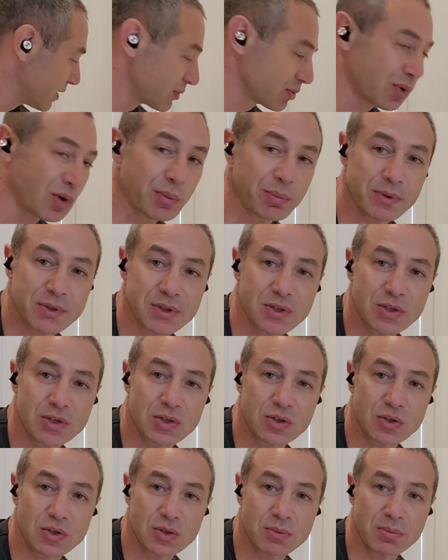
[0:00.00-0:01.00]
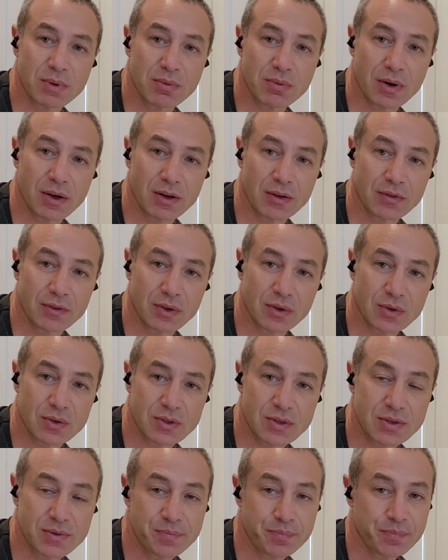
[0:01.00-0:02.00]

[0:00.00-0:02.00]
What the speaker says: is well positioned to be one of those.